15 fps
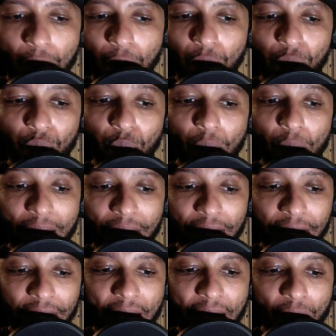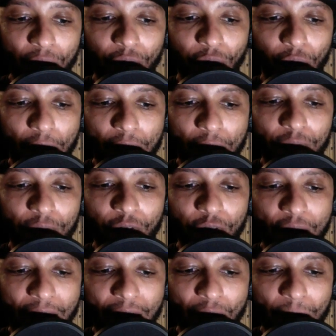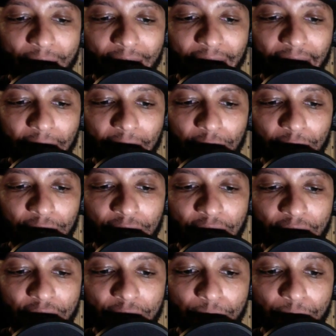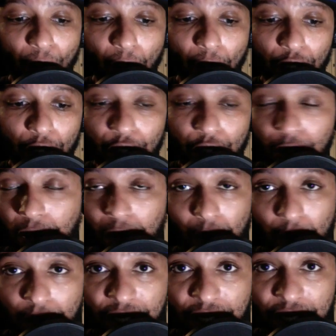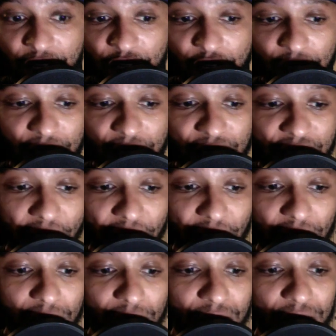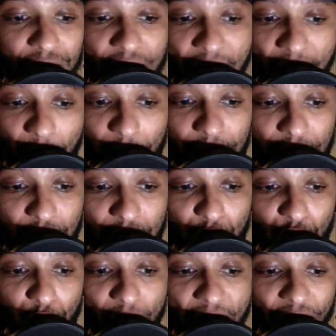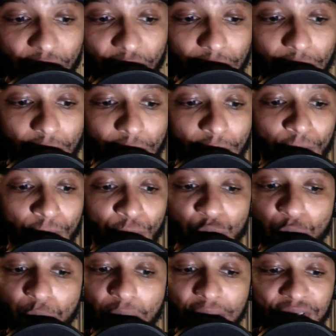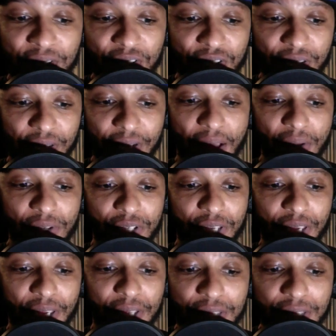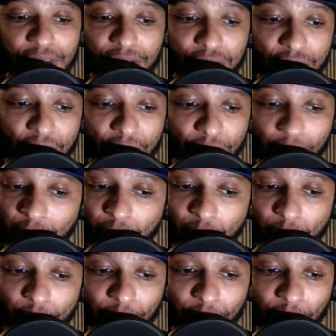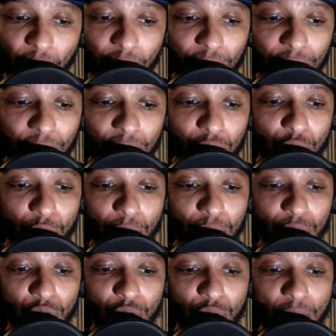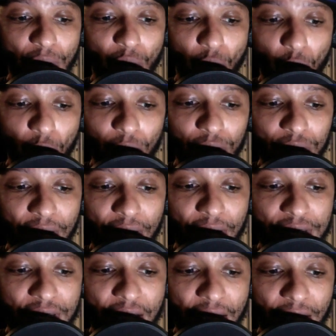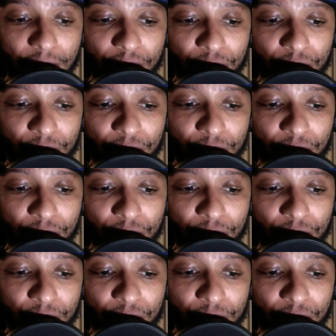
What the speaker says: Reddick out front, followed by Hamlin, and then Busch, who was initially second. Now we get some traffic. Truex and Stenhouse get into each other a little bit early here. Truex was trying to work the outside.